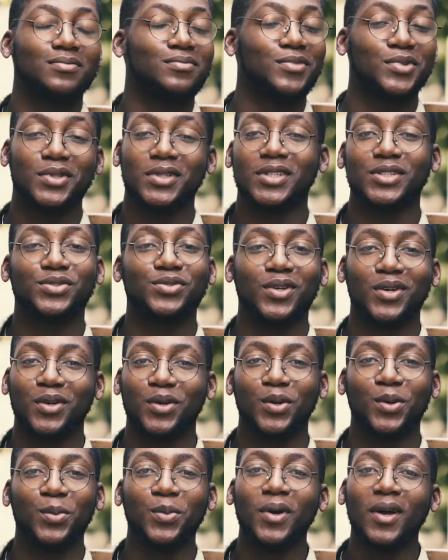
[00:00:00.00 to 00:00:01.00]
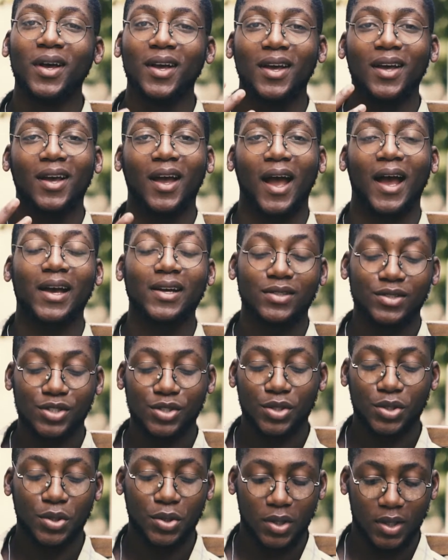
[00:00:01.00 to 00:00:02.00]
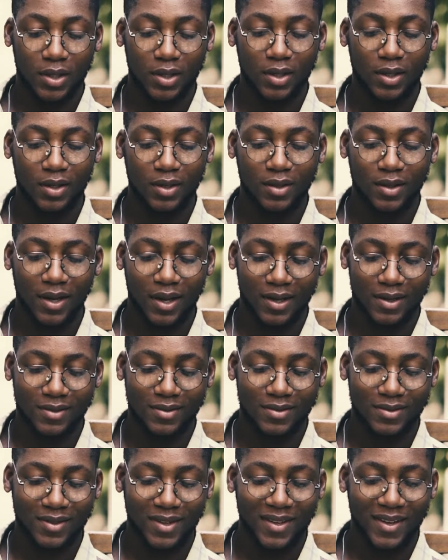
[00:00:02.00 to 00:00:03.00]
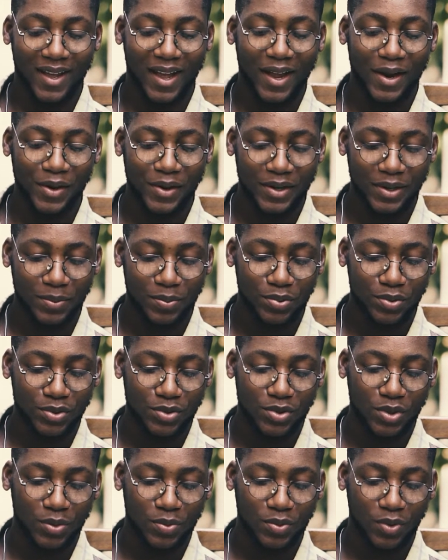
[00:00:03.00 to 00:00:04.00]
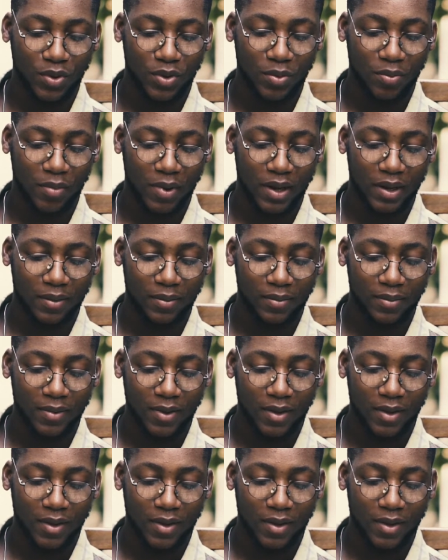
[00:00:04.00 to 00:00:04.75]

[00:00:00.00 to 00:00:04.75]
more or less random IG Q&A, as I already put up on my